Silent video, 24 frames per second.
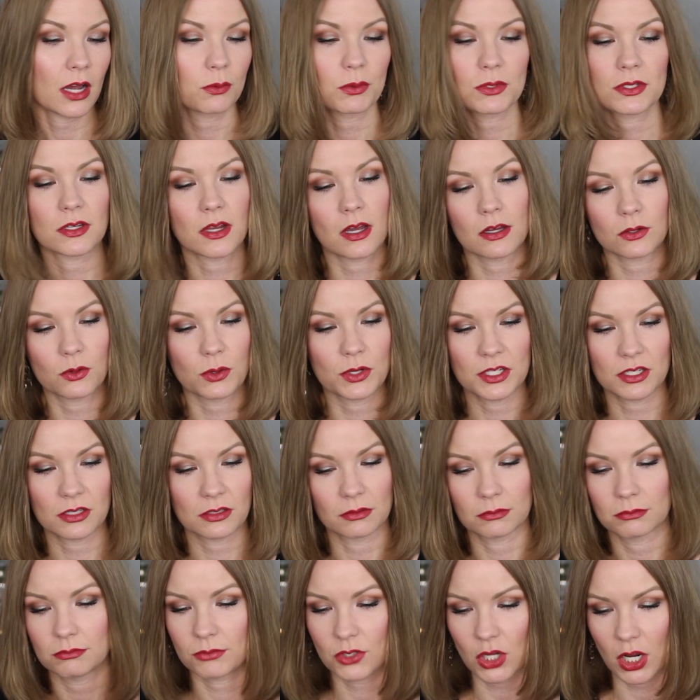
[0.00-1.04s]
I was not going
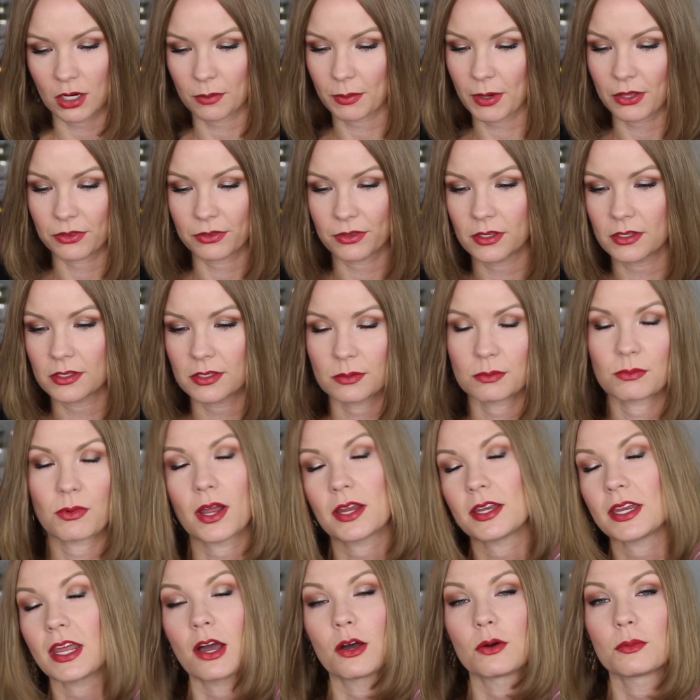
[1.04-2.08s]
to talk about this
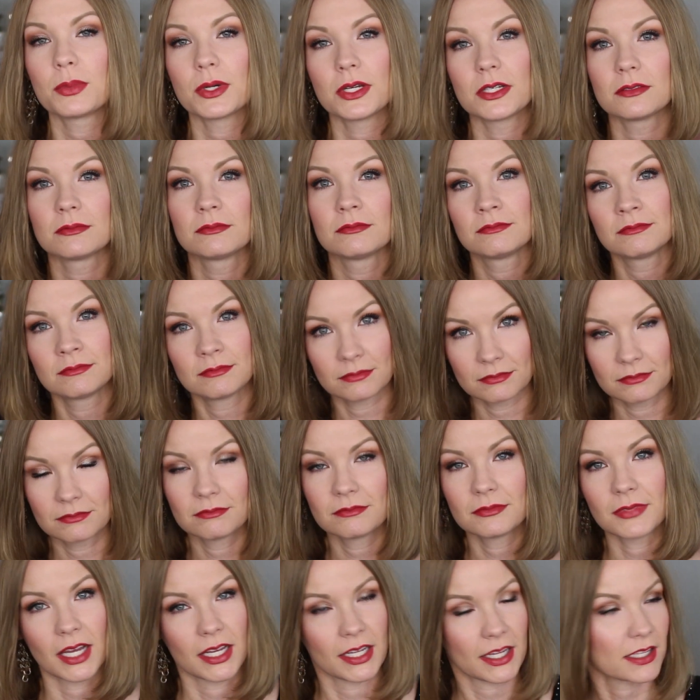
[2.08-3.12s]
right now, but
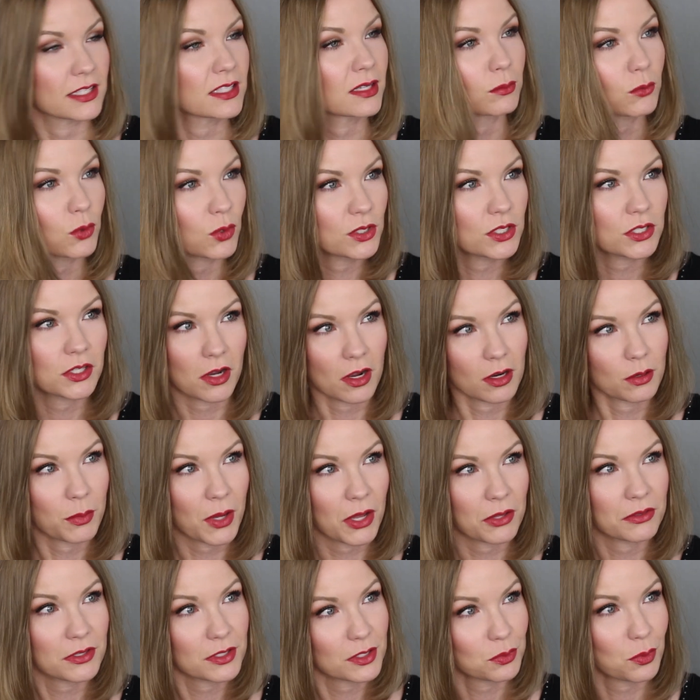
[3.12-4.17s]
I guess I'm going to talk
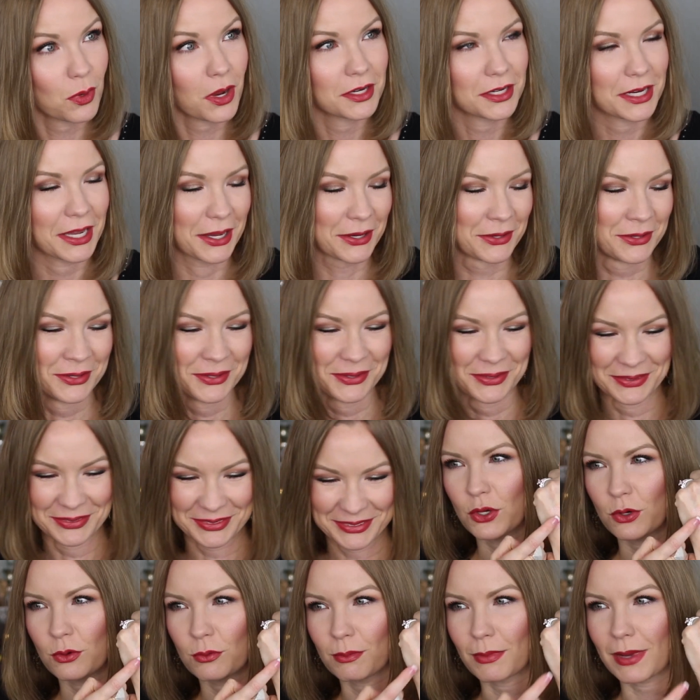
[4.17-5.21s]
about this right now.
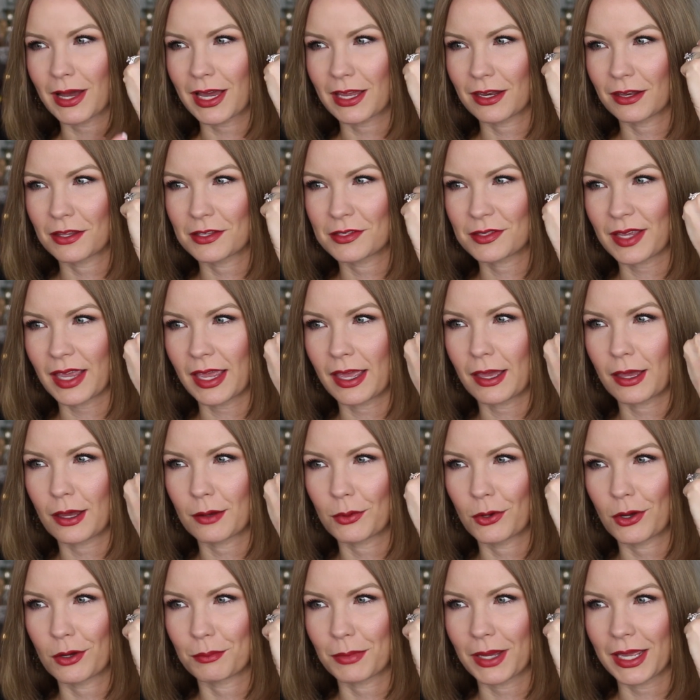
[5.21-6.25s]
Don't mind the
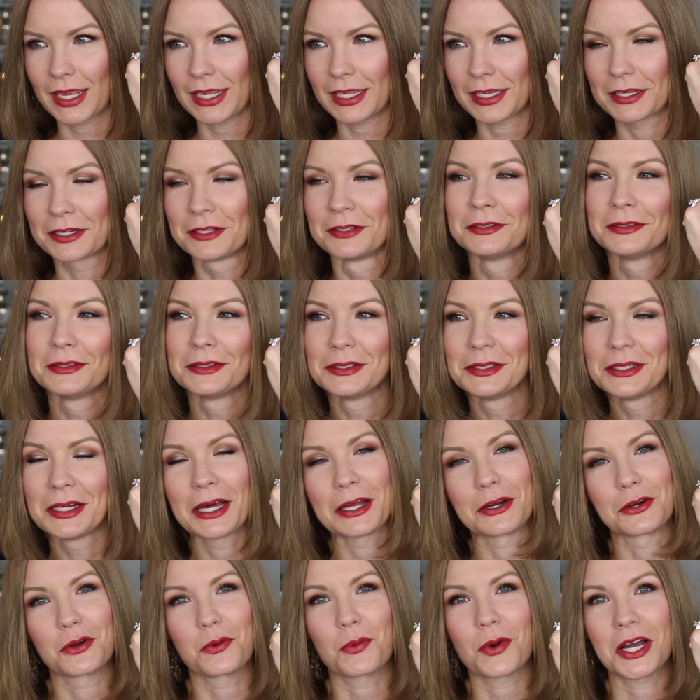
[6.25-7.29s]
scab on my hand.
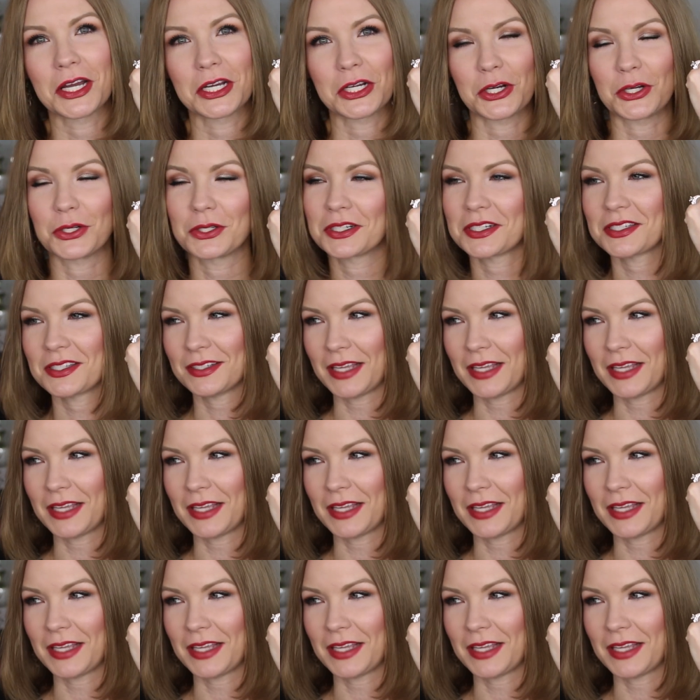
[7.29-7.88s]
I don't know why I call it a